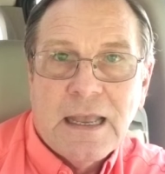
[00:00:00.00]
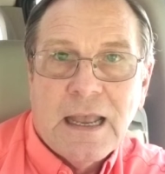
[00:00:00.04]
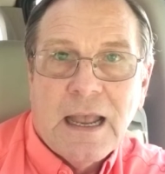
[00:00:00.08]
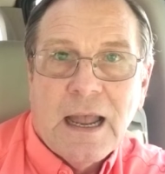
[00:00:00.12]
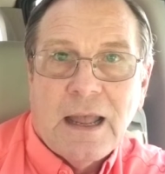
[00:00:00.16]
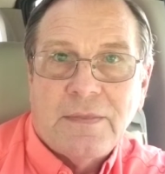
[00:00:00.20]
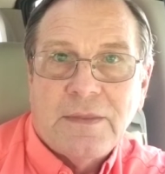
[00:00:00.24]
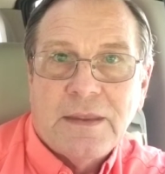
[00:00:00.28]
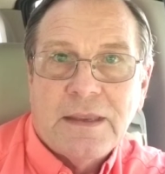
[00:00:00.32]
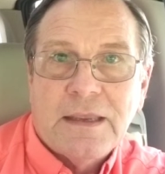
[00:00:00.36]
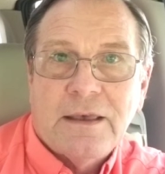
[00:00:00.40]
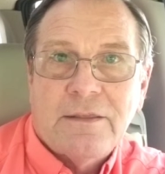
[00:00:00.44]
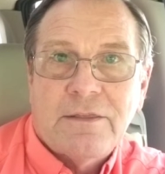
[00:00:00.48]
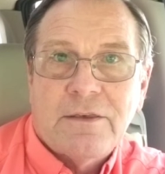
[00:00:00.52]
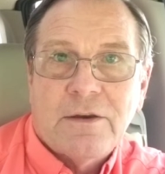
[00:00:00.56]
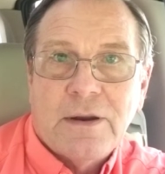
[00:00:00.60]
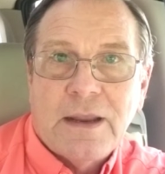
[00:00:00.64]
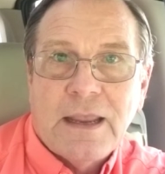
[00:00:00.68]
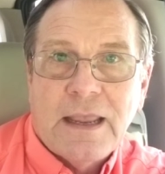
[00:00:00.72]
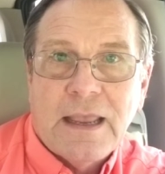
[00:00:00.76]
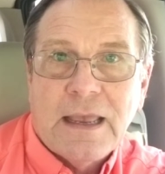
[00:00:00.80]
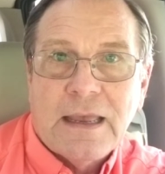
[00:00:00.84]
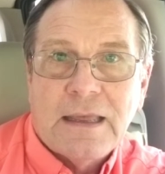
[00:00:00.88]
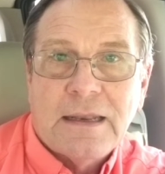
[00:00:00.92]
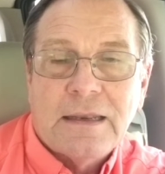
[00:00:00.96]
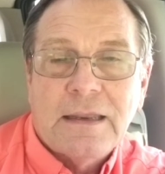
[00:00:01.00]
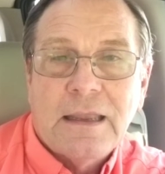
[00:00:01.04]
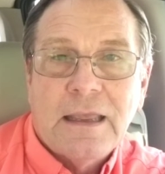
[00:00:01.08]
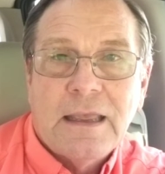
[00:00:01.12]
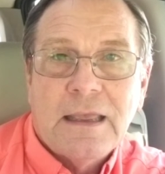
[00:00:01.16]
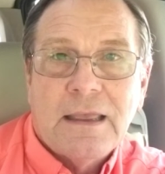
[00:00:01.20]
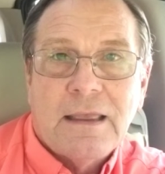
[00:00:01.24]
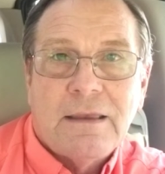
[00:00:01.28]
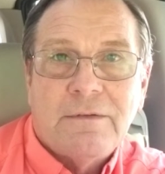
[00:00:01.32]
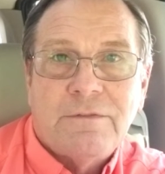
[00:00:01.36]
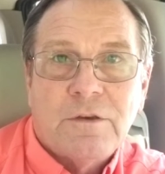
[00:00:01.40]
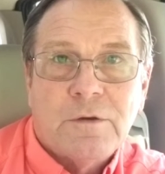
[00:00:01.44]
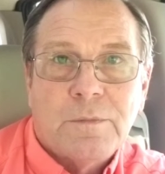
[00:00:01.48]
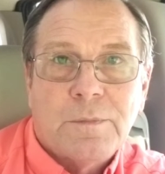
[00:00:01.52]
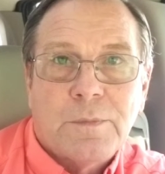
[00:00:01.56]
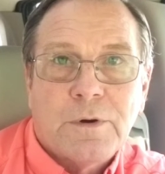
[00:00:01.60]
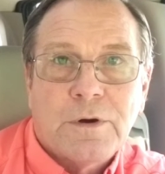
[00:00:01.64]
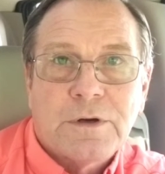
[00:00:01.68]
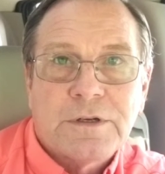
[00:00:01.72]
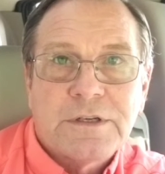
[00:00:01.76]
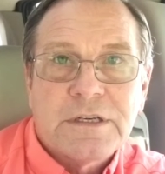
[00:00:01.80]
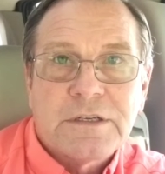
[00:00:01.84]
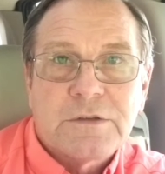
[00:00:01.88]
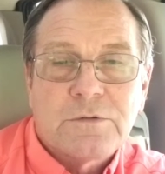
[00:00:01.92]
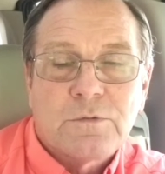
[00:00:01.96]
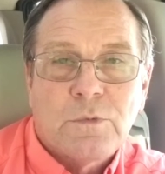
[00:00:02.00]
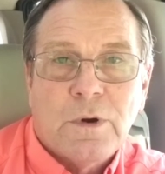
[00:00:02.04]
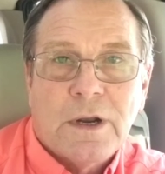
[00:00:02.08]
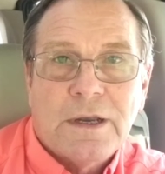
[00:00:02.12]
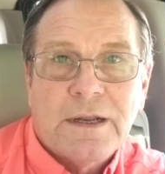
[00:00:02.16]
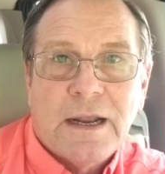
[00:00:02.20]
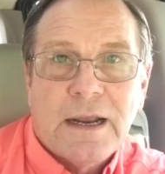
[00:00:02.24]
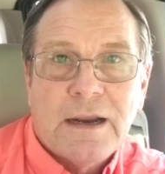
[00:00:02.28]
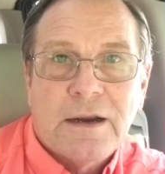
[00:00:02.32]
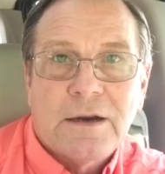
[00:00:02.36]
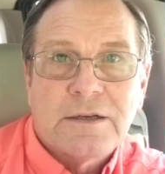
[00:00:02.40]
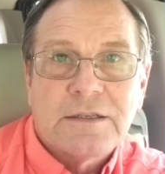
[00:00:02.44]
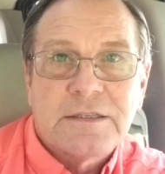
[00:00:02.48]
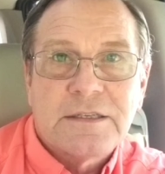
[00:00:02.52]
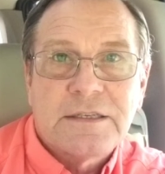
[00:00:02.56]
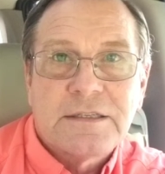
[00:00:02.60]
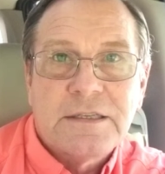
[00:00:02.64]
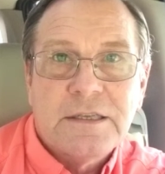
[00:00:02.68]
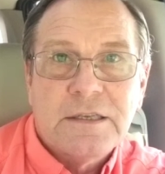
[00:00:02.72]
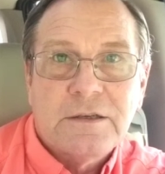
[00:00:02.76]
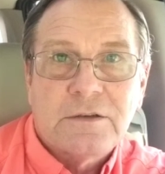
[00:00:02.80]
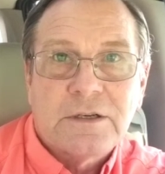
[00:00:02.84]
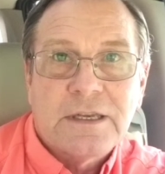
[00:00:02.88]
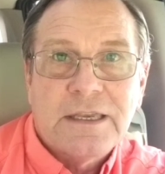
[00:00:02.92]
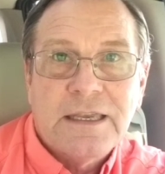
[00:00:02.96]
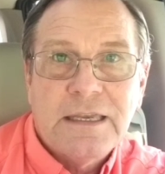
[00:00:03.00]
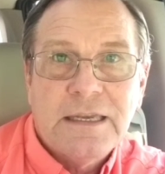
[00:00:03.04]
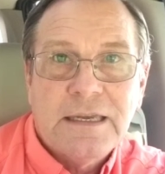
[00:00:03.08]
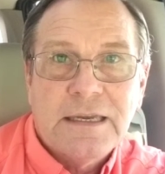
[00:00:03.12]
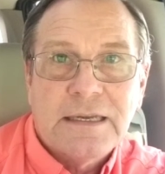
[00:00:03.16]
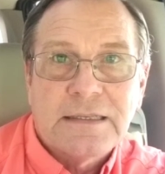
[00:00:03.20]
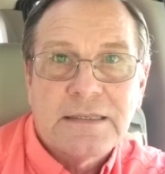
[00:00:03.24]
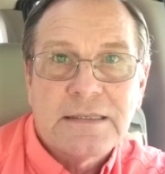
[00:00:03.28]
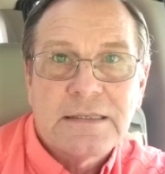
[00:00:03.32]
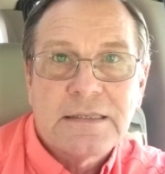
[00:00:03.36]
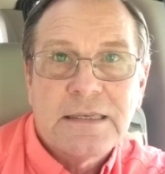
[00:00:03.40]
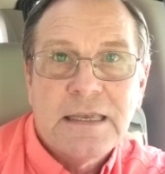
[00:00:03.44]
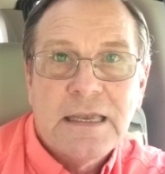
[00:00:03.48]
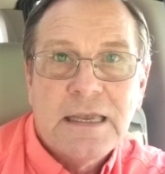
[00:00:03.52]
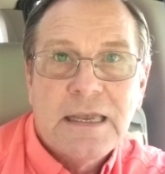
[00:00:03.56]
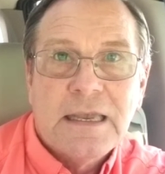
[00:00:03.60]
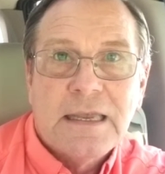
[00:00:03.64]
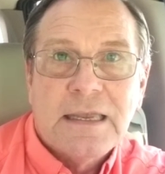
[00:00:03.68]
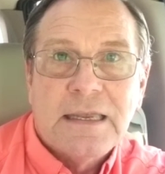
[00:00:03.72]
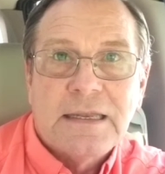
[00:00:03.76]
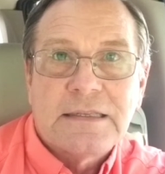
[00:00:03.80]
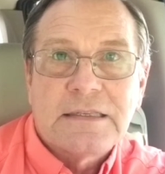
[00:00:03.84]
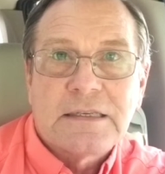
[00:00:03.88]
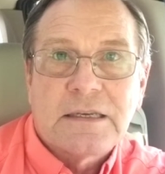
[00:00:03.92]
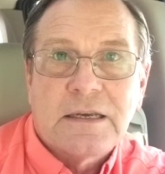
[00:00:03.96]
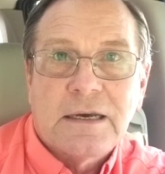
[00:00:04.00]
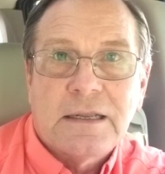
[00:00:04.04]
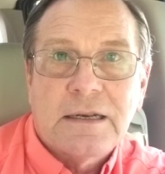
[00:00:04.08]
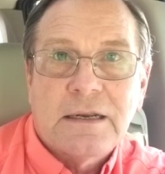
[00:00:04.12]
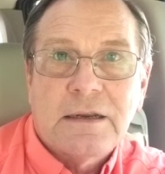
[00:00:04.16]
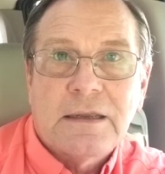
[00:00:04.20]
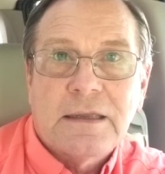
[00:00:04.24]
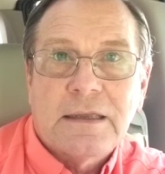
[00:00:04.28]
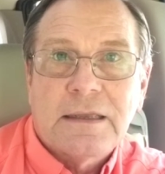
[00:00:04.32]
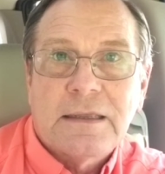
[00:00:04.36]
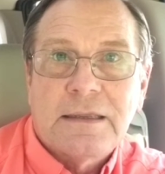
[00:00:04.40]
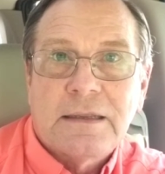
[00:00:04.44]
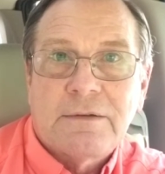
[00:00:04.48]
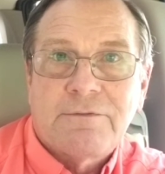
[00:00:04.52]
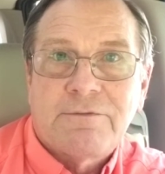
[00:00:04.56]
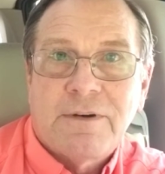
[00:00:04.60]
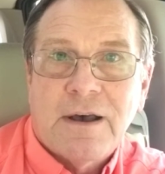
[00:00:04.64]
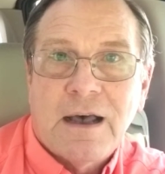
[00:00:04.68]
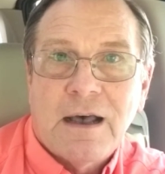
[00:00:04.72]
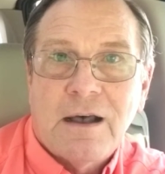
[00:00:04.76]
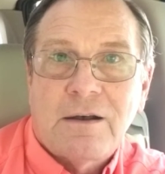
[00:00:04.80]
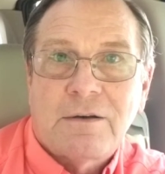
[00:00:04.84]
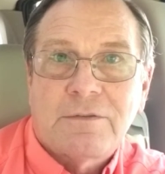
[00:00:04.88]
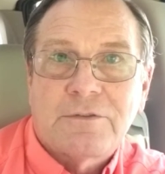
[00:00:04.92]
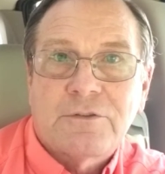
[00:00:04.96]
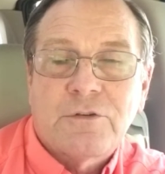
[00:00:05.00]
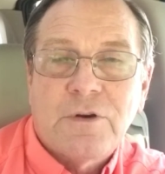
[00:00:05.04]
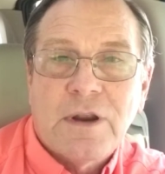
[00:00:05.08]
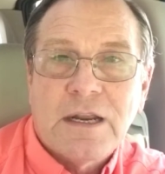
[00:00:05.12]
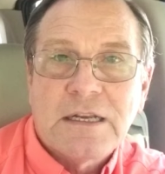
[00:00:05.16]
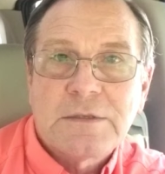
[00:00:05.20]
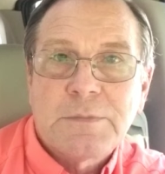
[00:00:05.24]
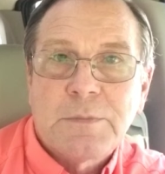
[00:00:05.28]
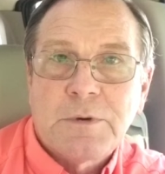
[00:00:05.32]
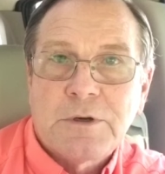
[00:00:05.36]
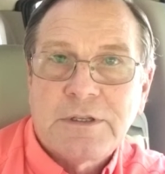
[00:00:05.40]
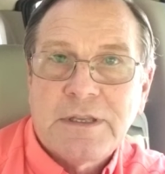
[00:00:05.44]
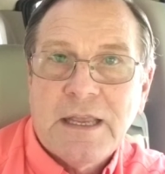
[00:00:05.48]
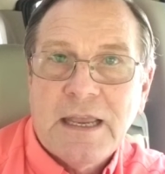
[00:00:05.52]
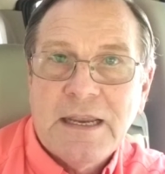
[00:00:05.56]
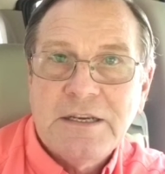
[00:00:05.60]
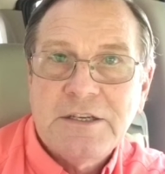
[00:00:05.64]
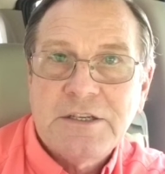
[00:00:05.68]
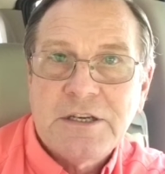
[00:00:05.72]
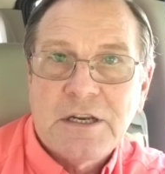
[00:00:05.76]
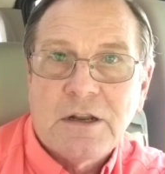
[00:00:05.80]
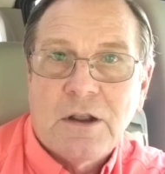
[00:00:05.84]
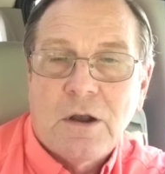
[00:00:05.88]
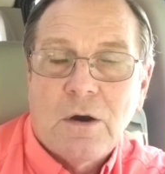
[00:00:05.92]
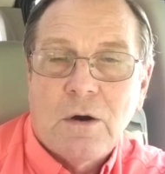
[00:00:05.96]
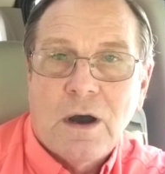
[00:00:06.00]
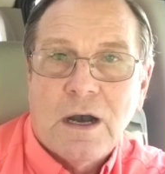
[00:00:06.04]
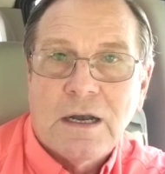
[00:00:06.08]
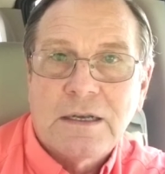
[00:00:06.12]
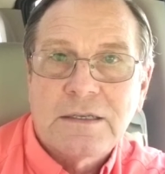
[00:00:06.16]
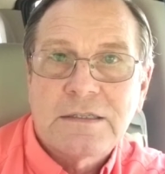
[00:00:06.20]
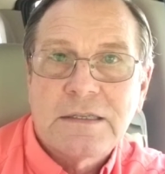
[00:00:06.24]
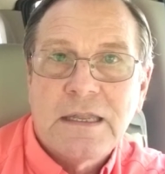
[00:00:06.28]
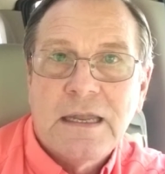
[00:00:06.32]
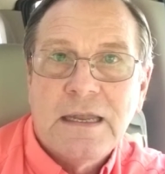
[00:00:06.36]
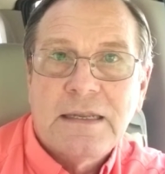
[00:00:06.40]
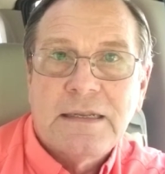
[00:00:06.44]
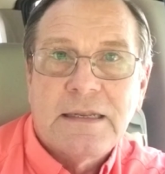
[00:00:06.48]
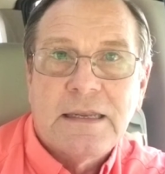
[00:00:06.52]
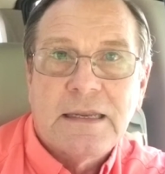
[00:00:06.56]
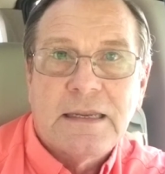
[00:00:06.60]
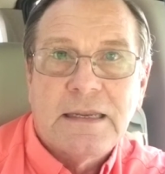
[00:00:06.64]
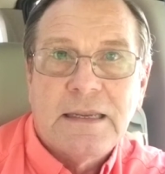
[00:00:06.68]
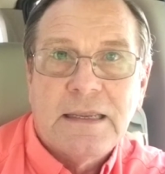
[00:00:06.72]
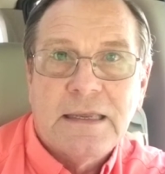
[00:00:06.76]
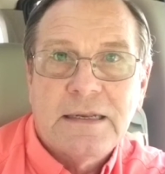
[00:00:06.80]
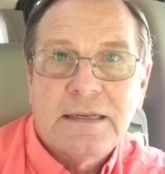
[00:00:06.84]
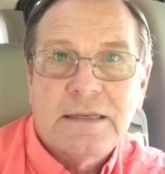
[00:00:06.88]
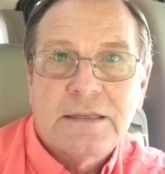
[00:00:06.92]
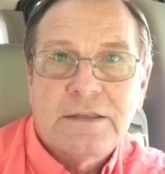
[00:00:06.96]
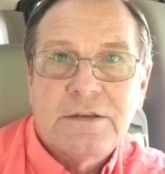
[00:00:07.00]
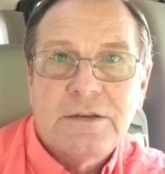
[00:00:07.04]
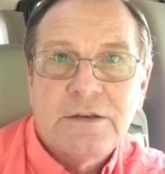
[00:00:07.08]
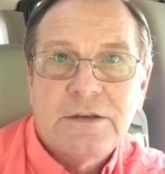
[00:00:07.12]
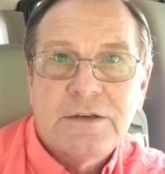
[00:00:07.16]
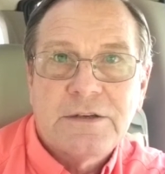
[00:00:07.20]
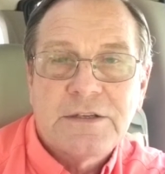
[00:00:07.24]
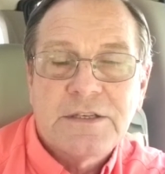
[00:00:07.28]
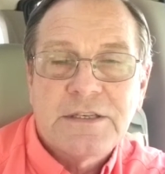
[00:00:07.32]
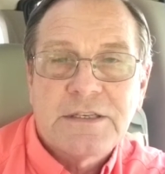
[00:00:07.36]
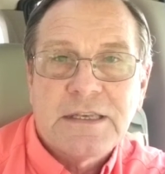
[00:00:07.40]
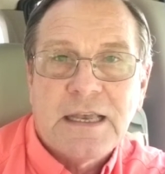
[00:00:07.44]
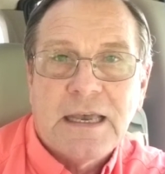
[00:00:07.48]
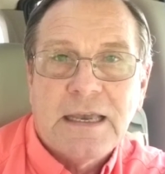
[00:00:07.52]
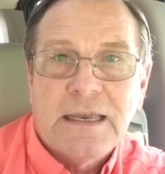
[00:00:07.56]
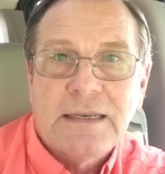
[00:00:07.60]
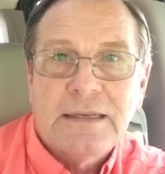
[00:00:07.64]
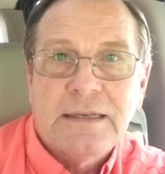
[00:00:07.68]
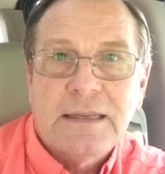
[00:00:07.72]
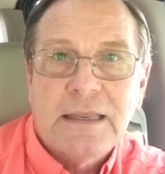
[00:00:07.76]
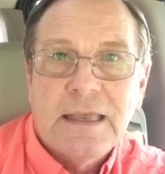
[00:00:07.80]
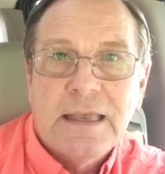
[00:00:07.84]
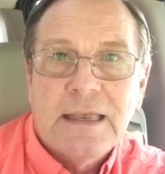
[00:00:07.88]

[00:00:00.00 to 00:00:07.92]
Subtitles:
On the other hand, if you purchase red iron steel kits, it's going to involve transportation costs to get it to your site,